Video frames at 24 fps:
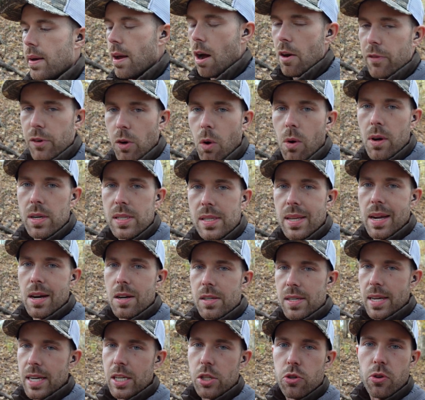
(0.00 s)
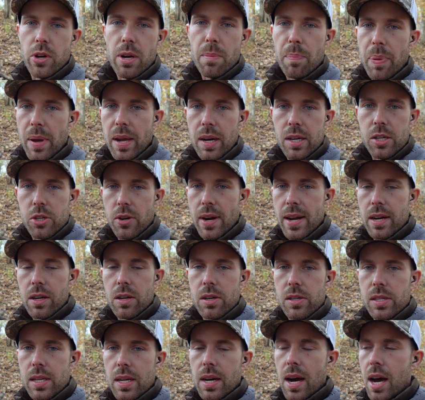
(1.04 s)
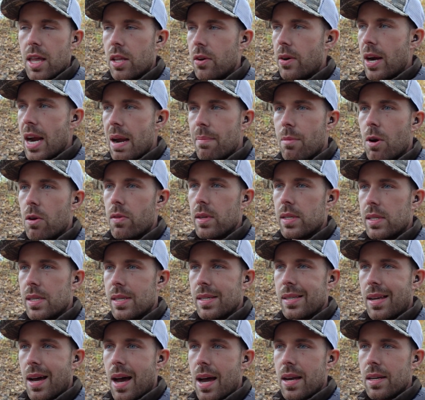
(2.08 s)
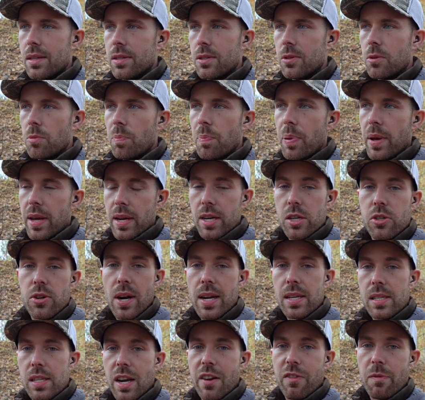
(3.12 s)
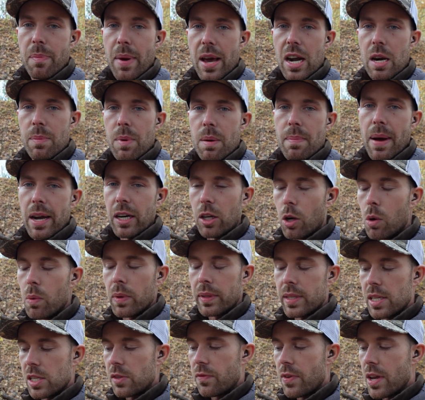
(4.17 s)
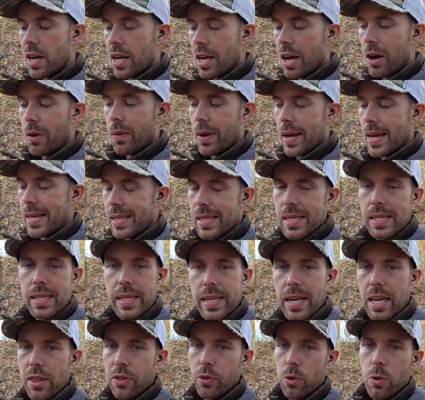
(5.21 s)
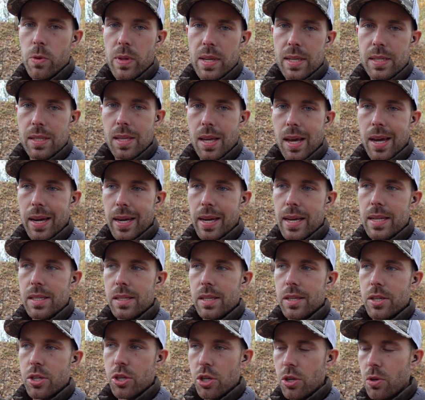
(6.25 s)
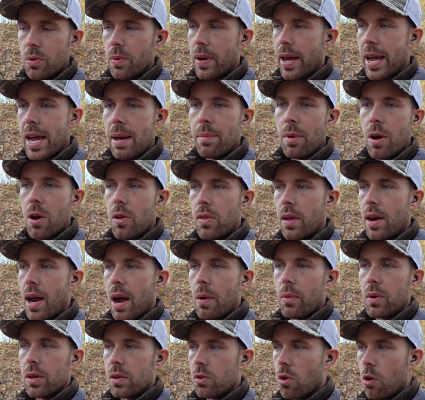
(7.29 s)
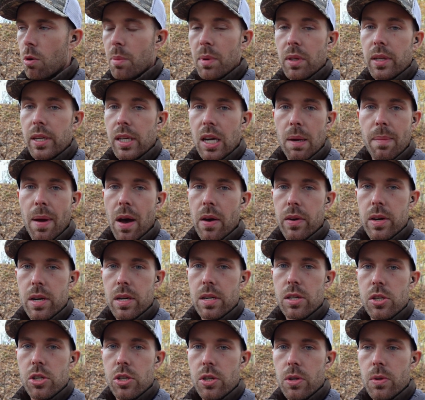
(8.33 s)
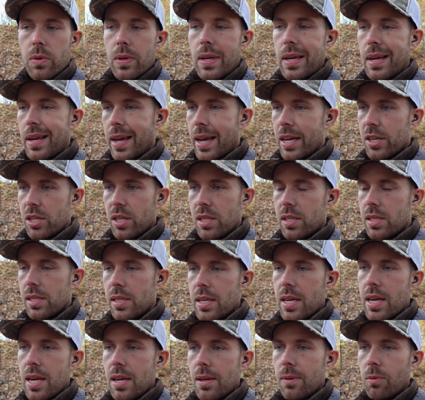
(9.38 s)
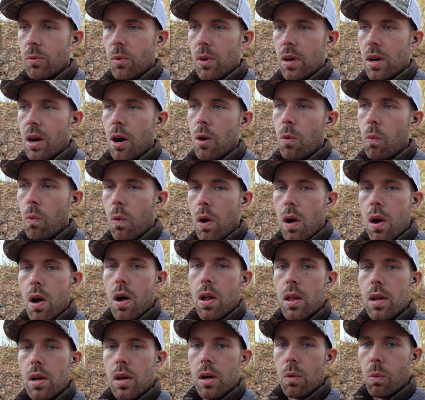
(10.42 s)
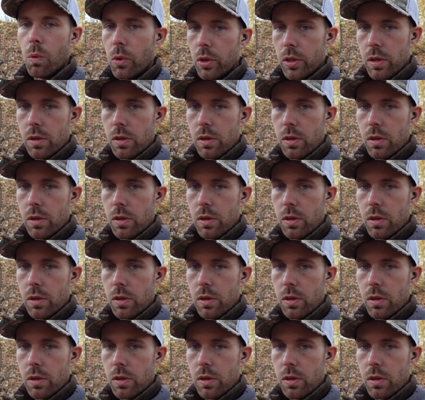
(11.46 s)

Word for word: Now, of course, there's extreme penetrators and other ammo that's designed to penetrate stuff better, but my goal with this video isn't to get through this thing. It's to shoot ammo that I would normally come out here and shoot and just see what our wall will